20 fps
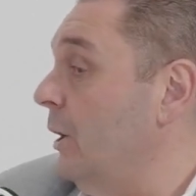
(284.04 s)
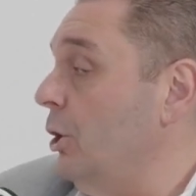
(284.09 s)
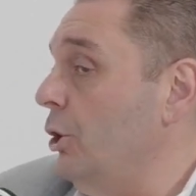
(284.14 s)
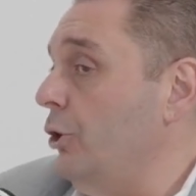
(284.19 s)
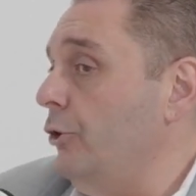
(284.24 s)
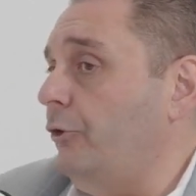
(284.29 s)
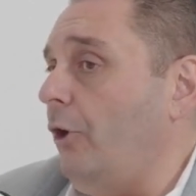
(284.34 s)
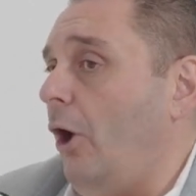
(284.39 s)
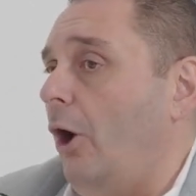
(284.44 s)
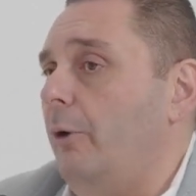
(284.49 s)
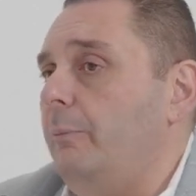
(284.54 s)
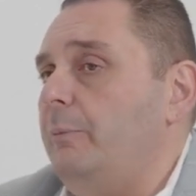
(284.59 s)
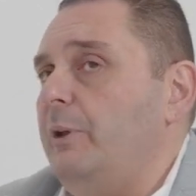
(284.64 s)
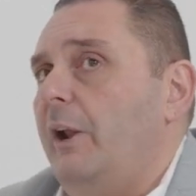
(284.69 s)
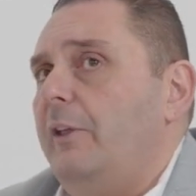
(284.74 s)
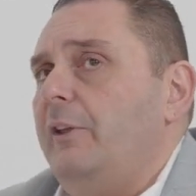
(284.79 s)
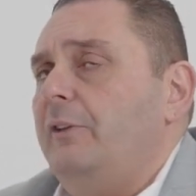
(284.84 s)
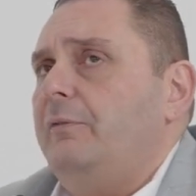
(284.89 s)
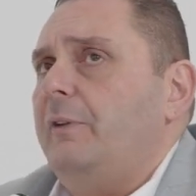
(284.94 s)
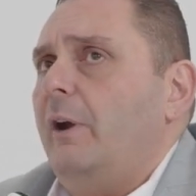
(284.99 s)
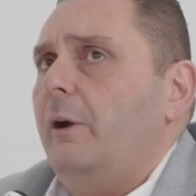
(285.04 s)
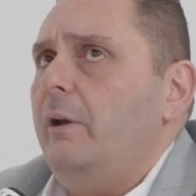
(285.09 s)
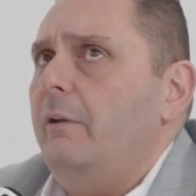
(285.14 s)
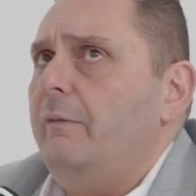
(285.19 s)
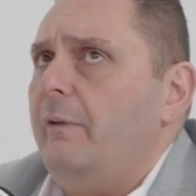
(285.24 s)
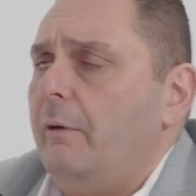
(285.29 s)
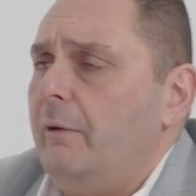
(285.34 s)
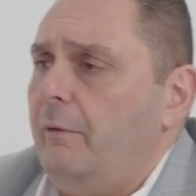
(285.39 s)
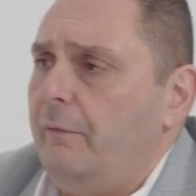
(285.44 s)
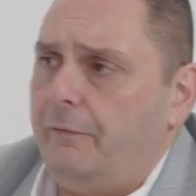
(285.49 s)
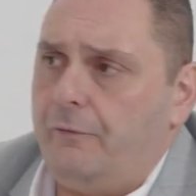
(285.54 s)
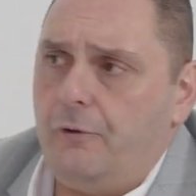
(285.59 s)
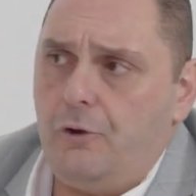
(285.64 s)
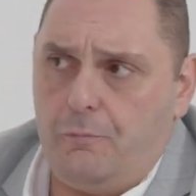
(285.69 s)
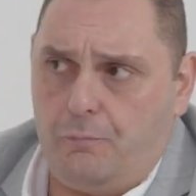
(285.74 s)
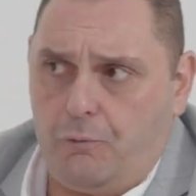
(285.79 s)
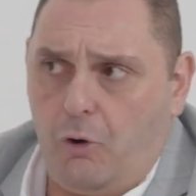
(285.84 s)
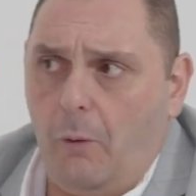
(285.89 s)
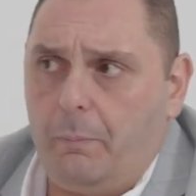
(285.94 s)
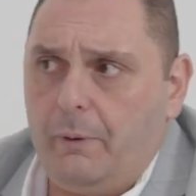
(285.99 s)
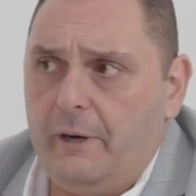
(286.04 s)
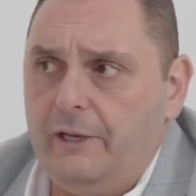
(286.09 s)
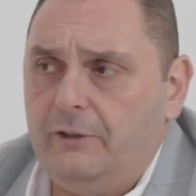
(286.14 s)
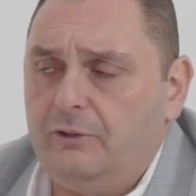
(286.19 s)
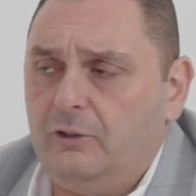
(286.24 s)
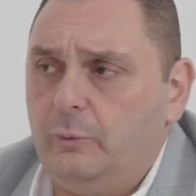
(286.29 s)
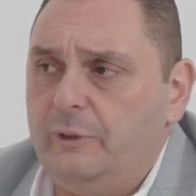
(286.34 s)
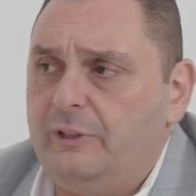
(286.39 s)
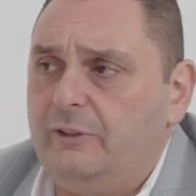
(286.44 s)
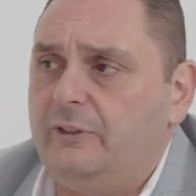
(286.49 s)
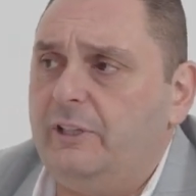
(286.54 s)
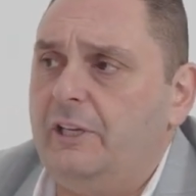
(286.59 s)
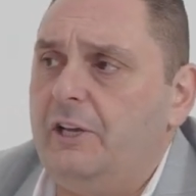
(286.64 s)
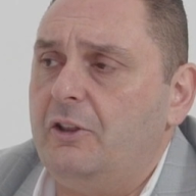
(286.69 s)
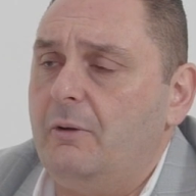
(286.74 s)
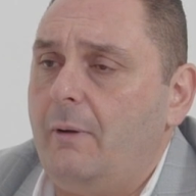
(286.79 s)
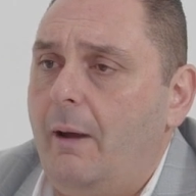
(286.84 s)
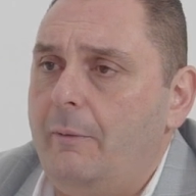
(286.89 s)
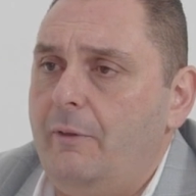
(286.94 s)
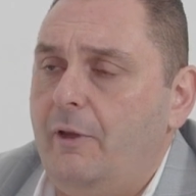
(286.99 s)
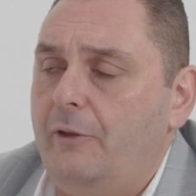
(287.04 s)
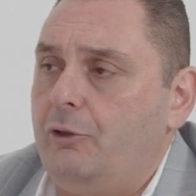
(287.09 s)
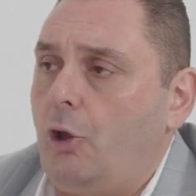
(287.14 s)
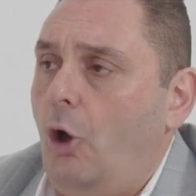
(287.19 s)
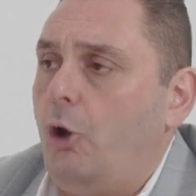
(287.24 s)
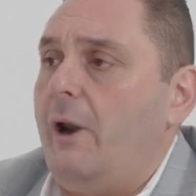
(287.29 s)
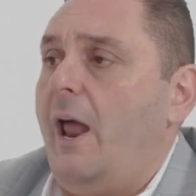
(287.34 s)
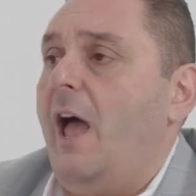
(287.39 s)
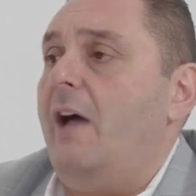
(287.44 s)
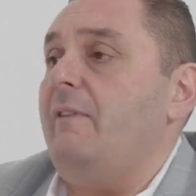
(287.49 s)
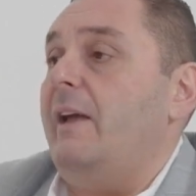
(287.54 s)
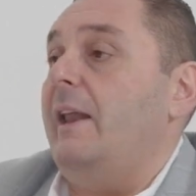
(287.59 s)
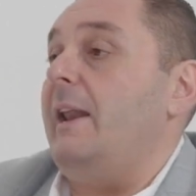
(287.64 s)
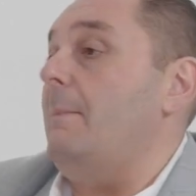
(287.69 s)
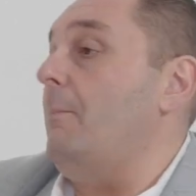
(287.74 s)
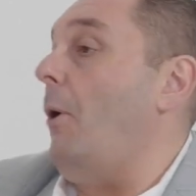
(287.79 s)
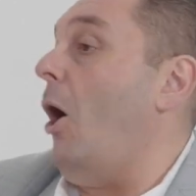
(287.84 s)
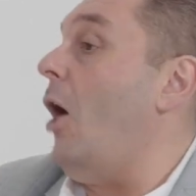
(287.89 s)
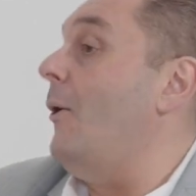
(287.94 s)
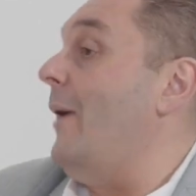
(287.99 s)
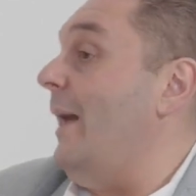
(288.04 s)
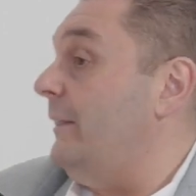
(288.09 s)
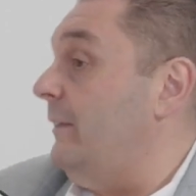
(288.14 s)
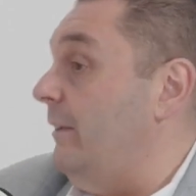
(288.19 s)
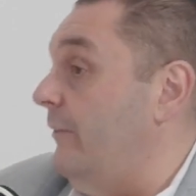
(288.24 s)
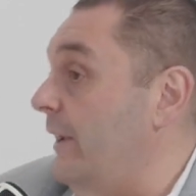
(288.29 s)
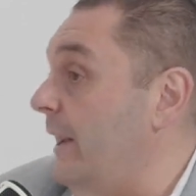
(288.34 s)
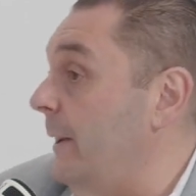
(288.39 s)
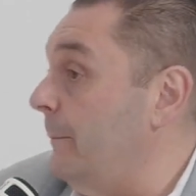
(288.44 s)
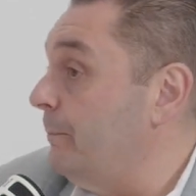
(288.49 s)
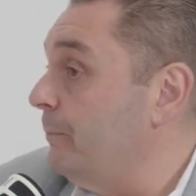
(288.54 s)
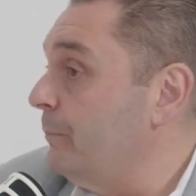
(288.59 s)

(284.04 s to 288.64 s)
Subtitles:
So, there's very, very few properties that we see at the moment that don't have any buyer activity.